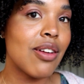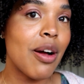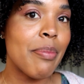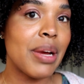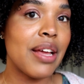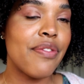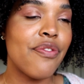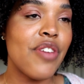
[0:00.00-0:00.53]
on
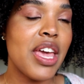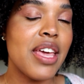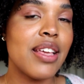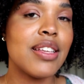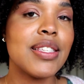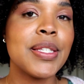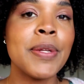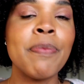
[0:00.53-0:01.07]
my
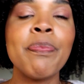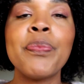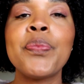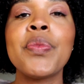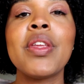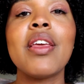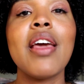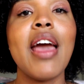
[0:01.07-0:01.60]
face.
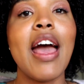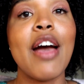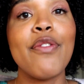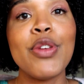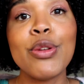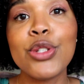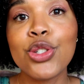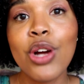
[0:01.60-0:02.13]
Have
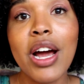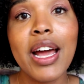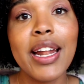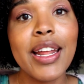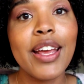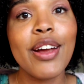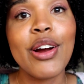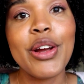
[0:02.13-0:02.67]
you tried
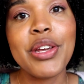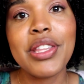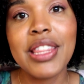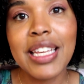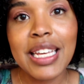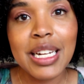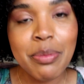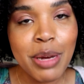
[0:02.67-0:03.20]
it? Are you
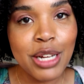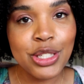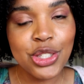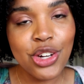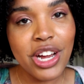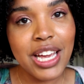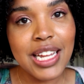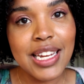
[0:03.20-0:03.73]
thinking about
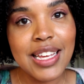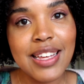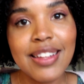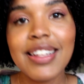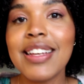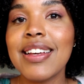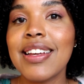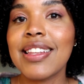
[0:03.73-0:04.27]
trying
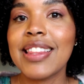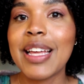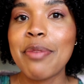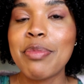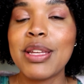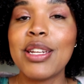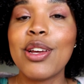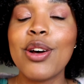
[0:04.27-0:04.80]
it? Let
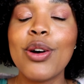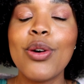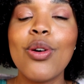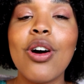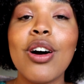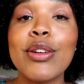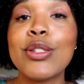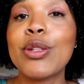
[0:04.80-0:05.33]
me
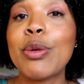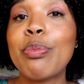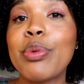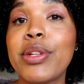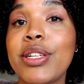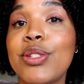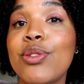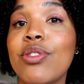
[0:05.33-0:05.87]
know. Also,
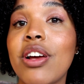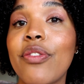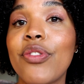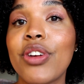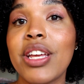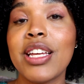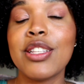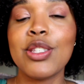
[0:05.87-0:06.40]
please do not
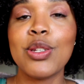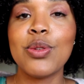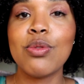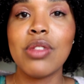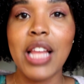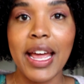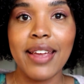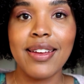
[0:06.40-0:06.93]
forget to
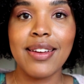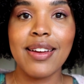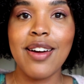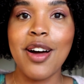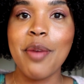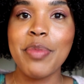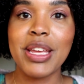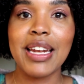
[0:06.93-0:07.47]
like,
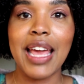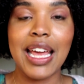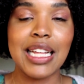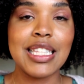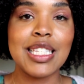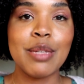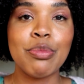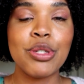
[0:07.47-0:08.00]
comment,
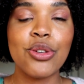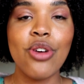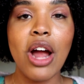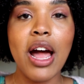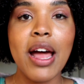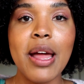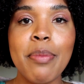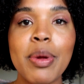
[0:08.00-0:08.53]
and
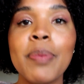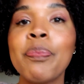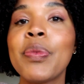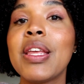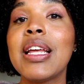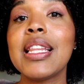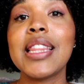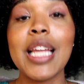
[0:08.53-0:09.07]
subscribe.
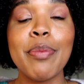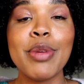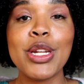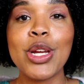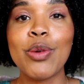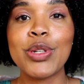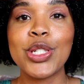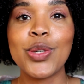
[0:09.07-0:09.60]
Let me
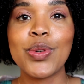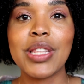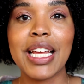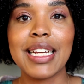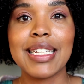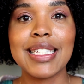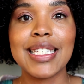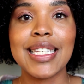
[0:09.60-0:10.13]
know what you would
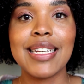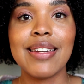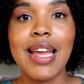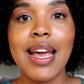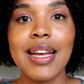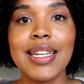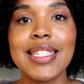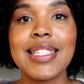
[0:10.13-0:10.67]
like to see
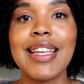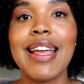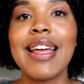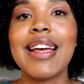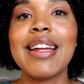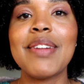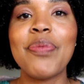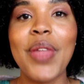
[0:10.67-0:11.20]
next,
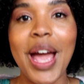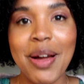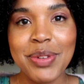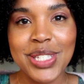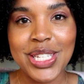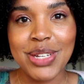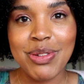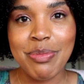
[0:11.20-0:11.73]
and I will
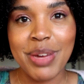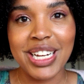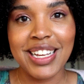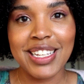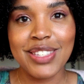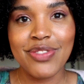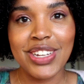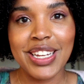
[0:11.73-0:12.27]
see you in my
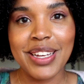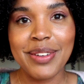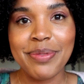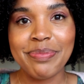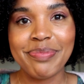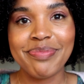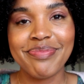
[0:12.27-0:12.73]
next video.